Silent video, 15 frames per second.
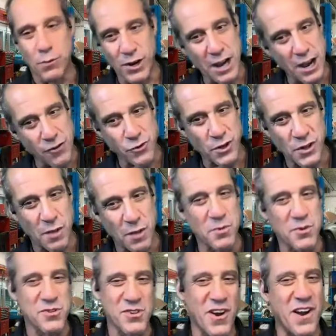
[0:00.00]
country
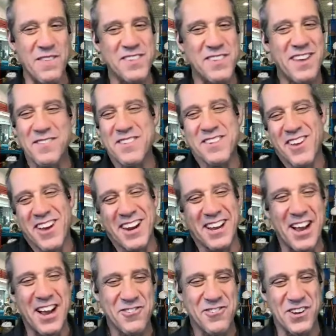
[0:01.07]
clubbers. Sorry, I'm just not a
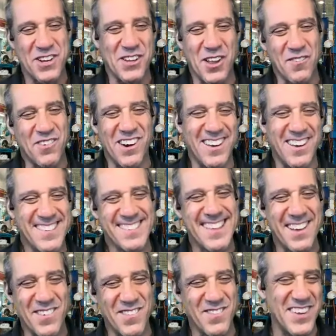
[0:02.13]
country clubber. I've just
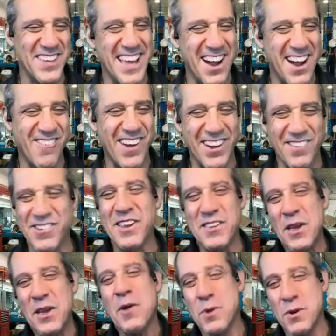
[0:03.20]
never been that way.
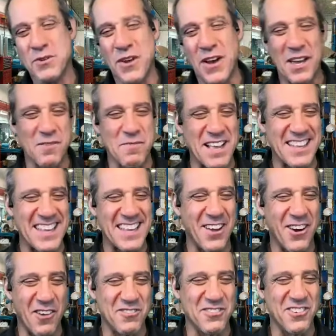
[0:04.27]
We were talking about
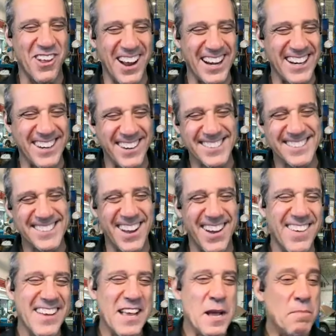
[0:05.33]
that offline here.
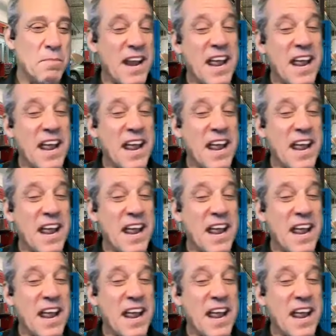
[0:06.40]
So, but